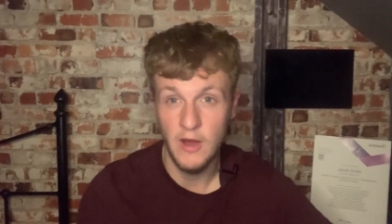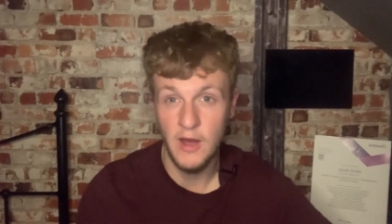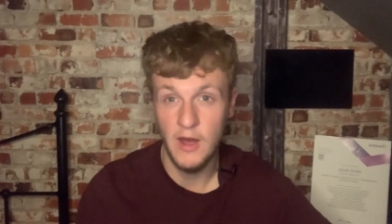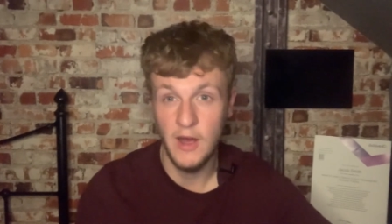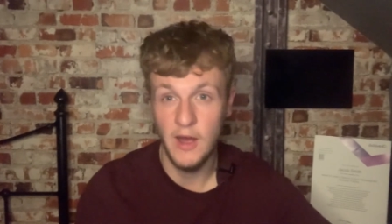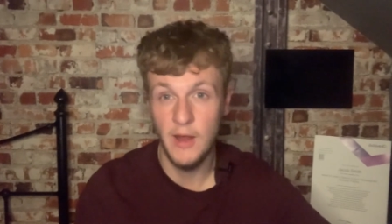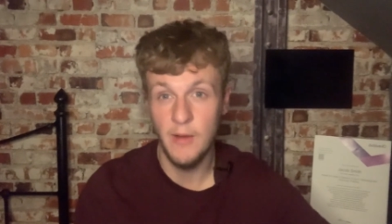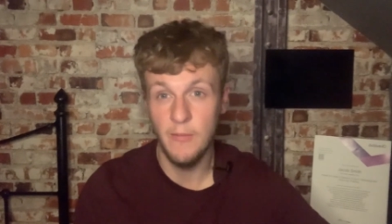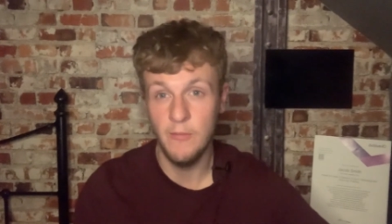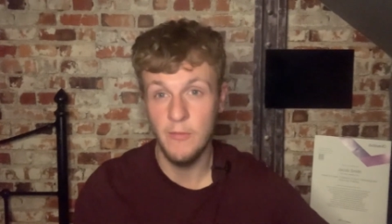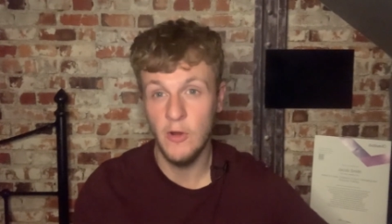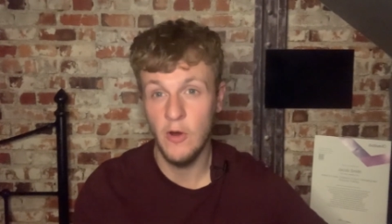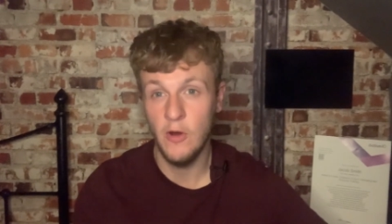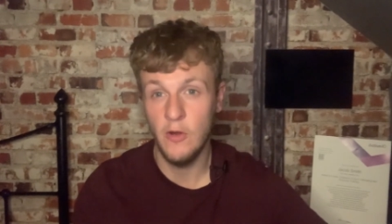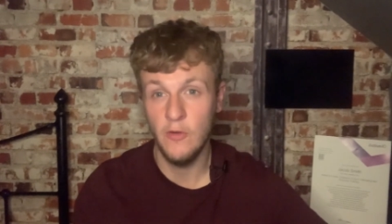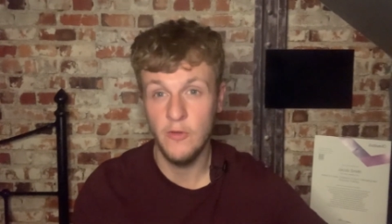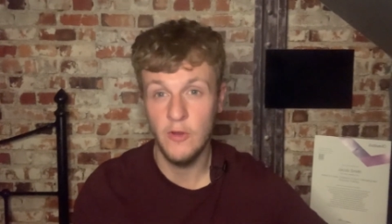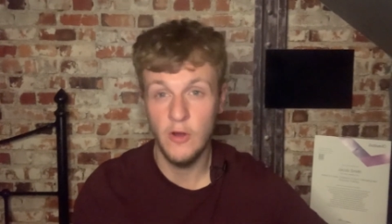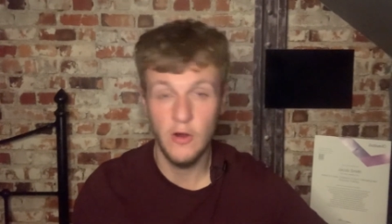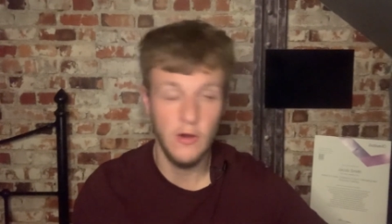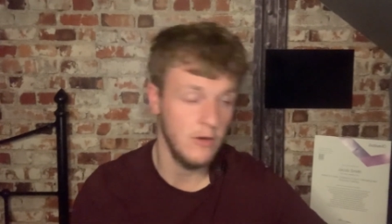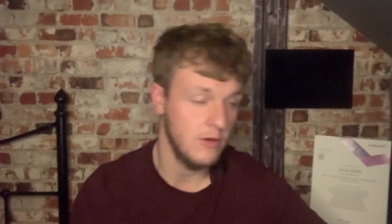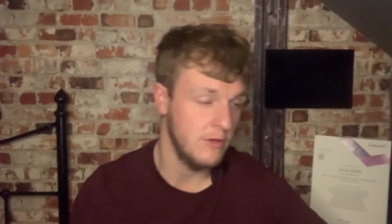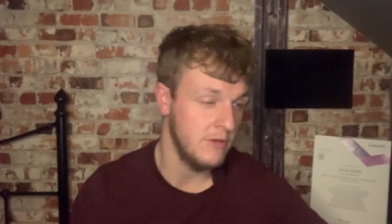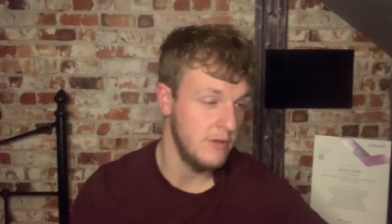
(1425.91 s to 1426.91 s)
I'm not a
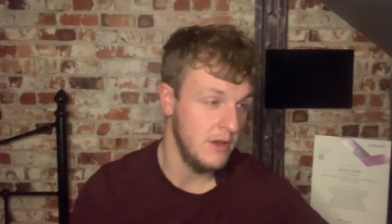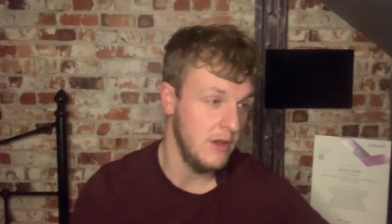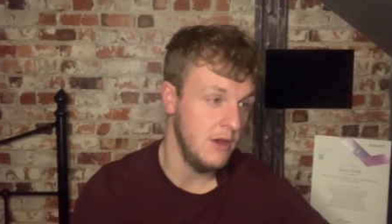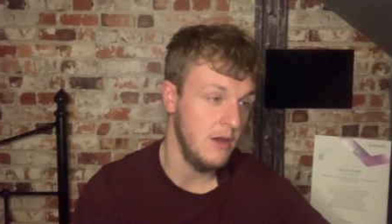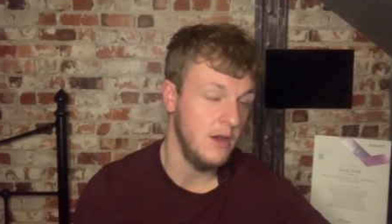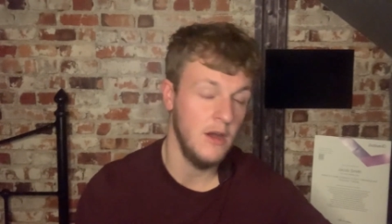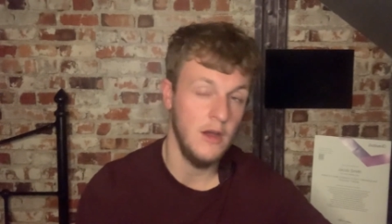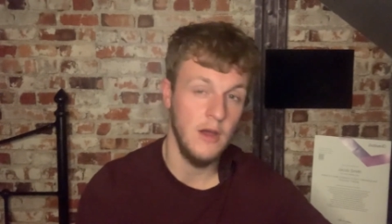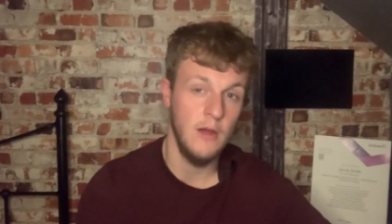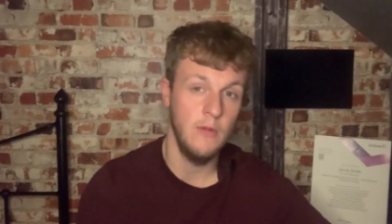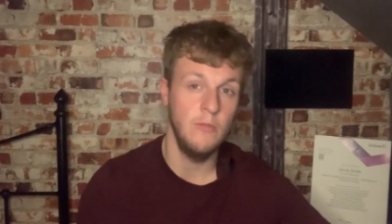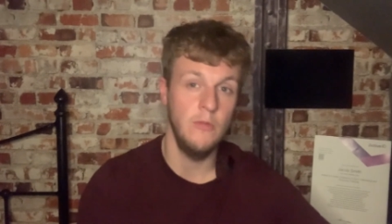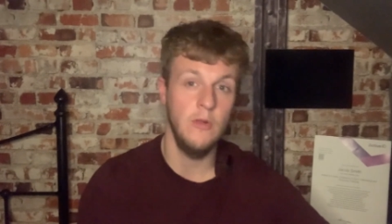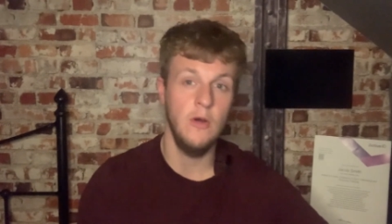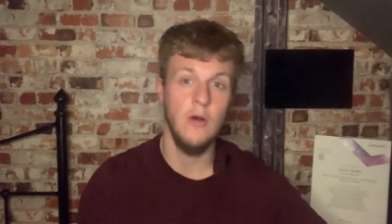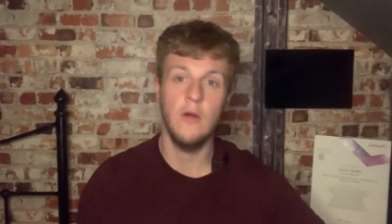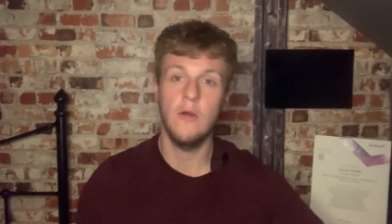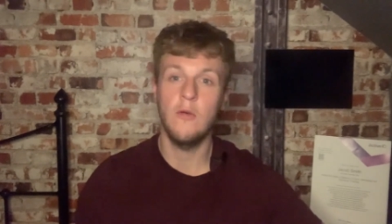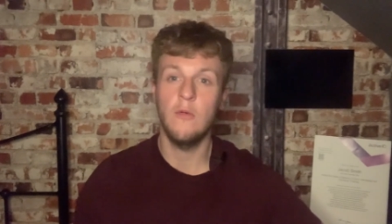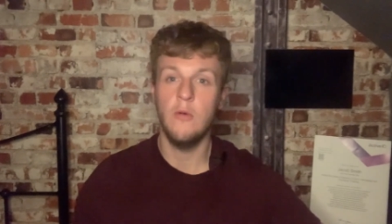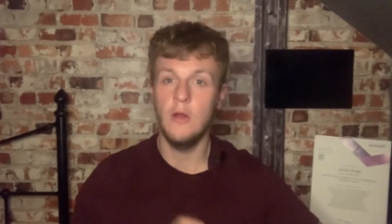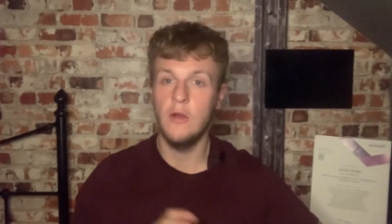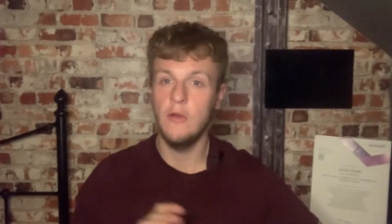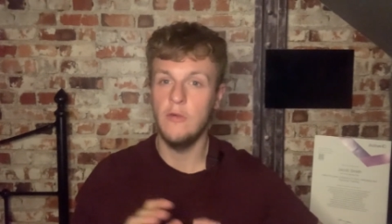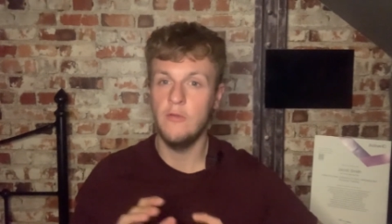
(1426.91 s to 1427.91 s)
doctor, I'm not
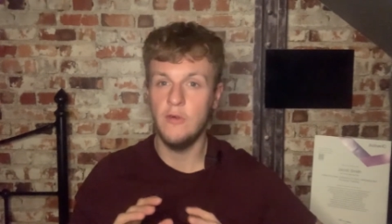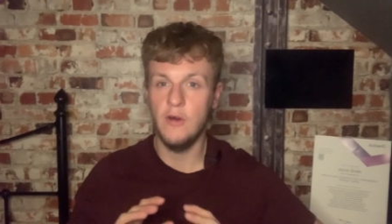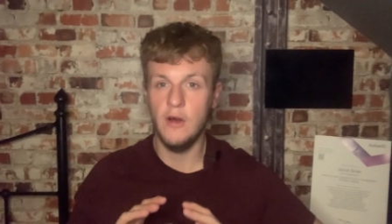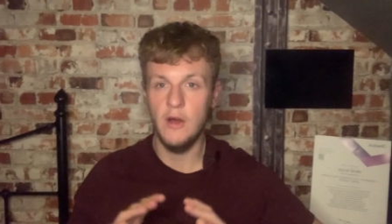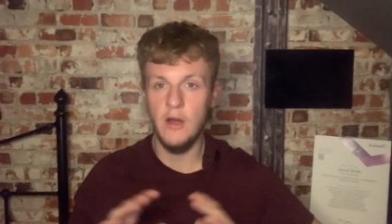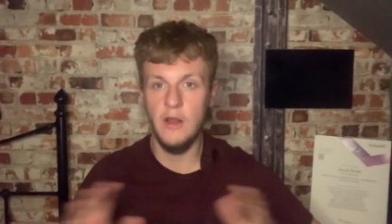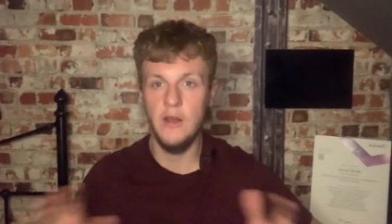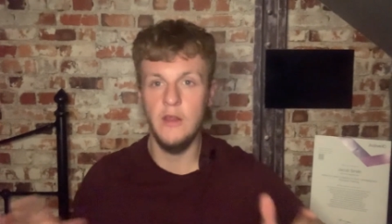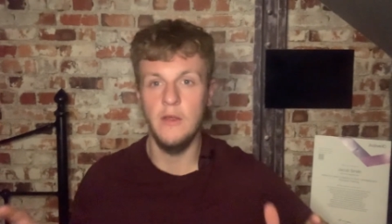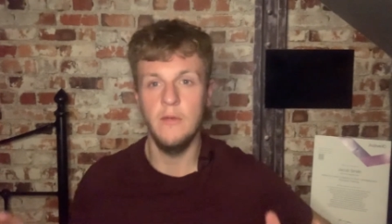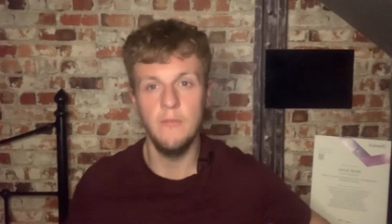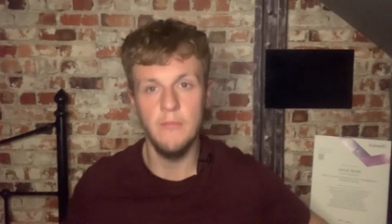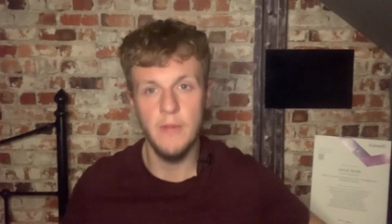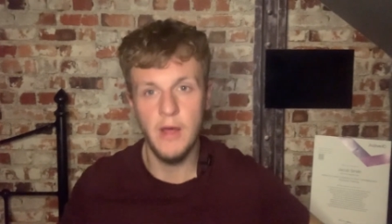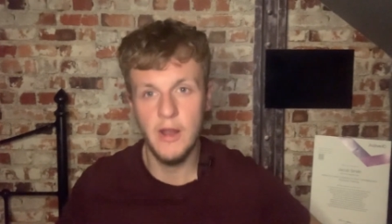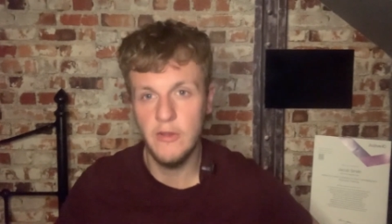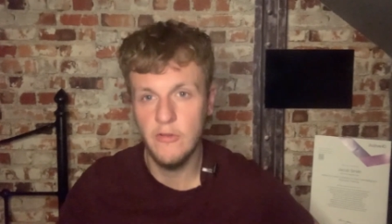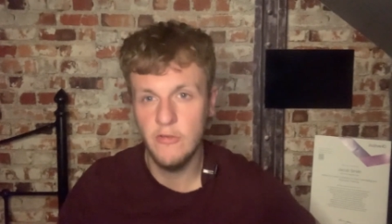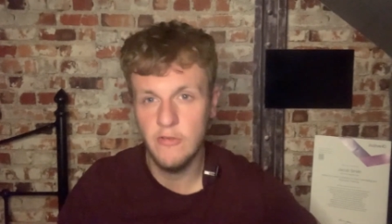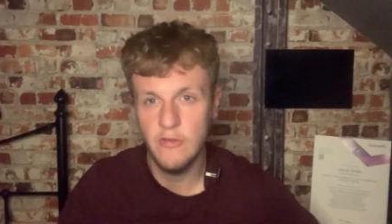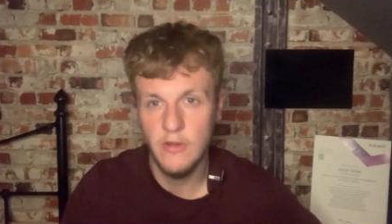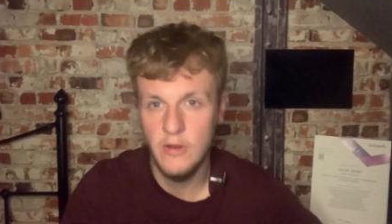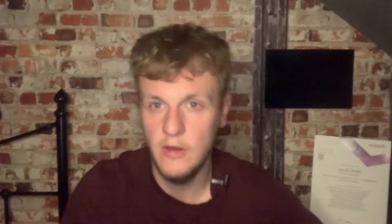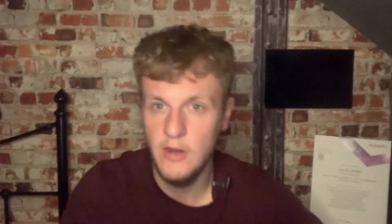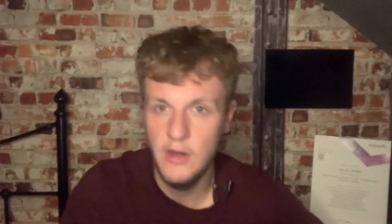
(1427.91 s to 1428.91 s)
qualified in
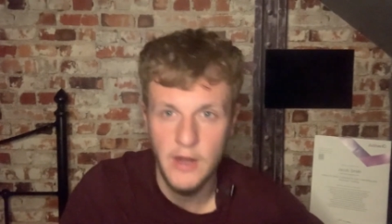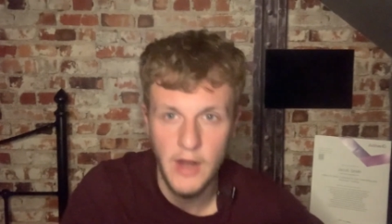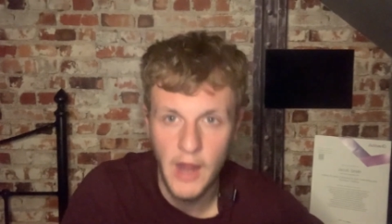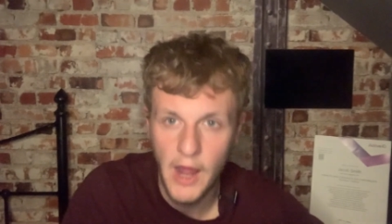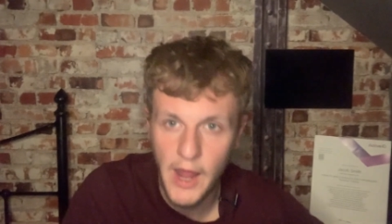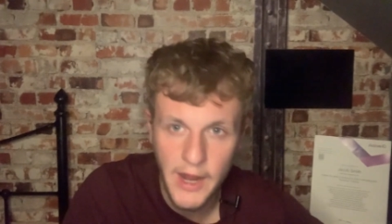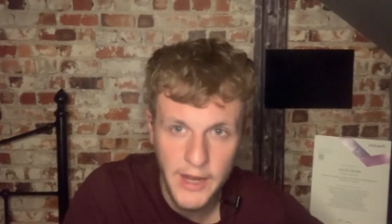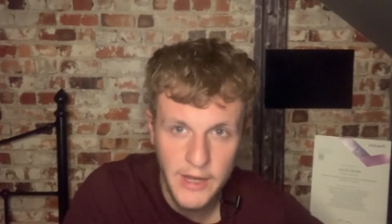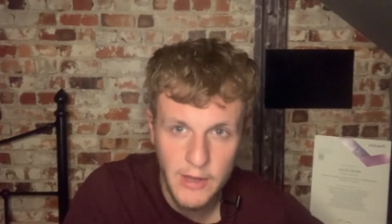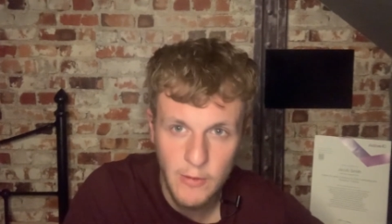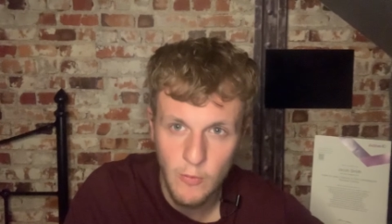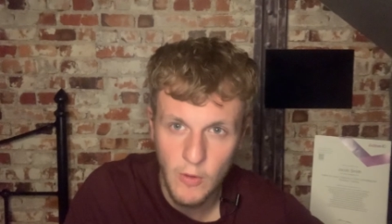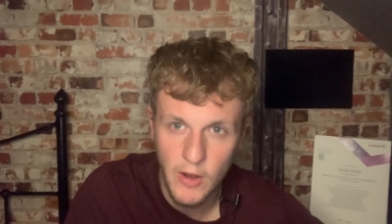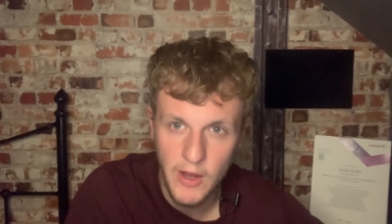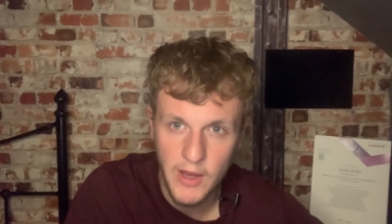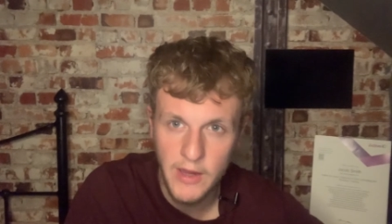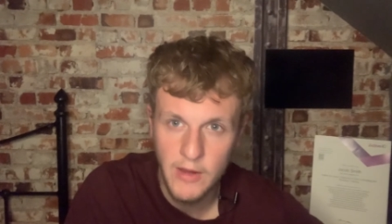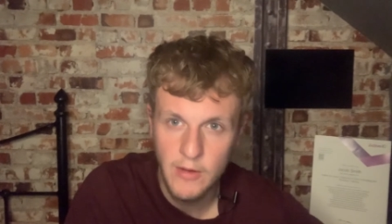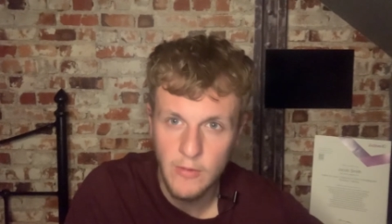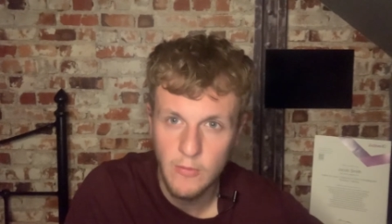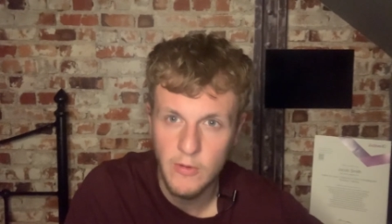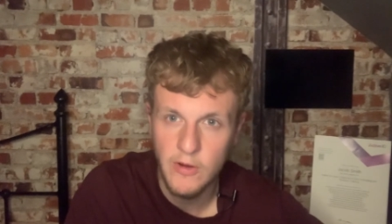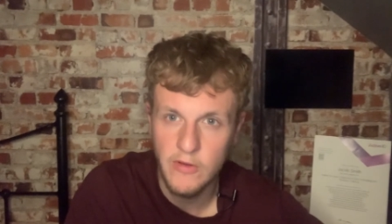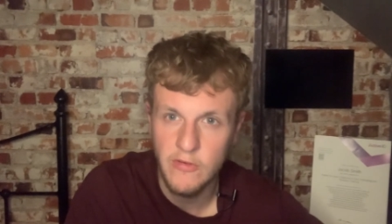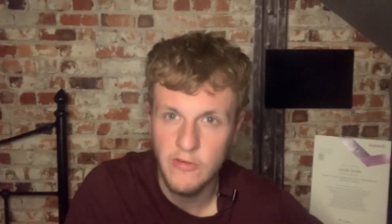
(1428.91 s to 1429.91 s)
medicine in any way,
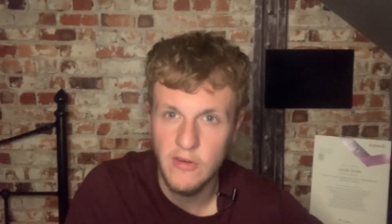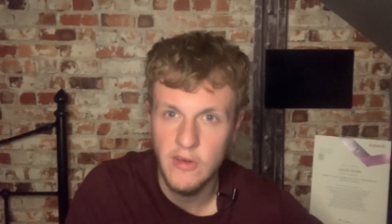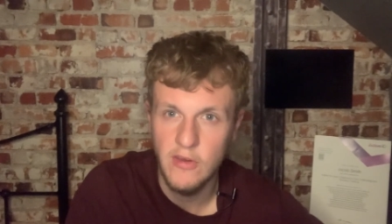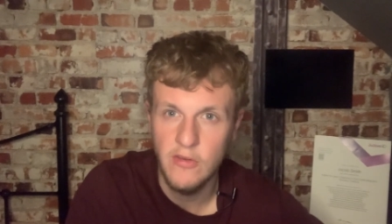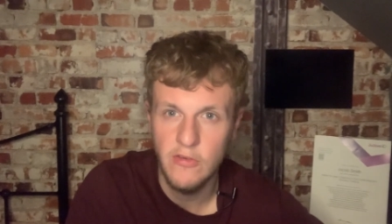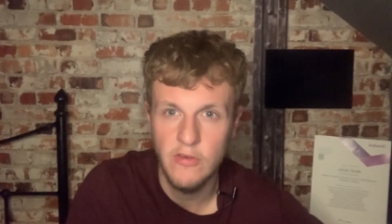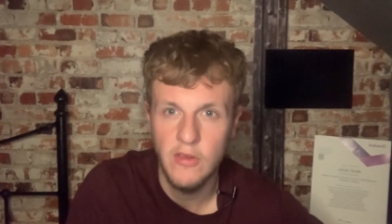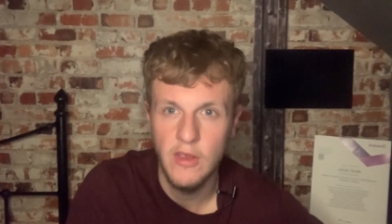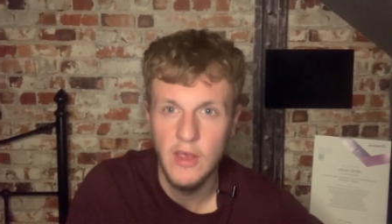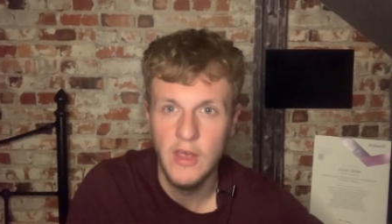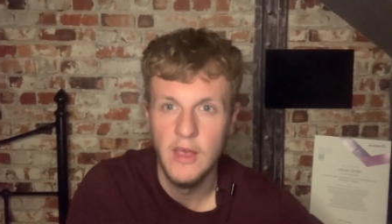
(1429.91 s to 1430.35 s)
which is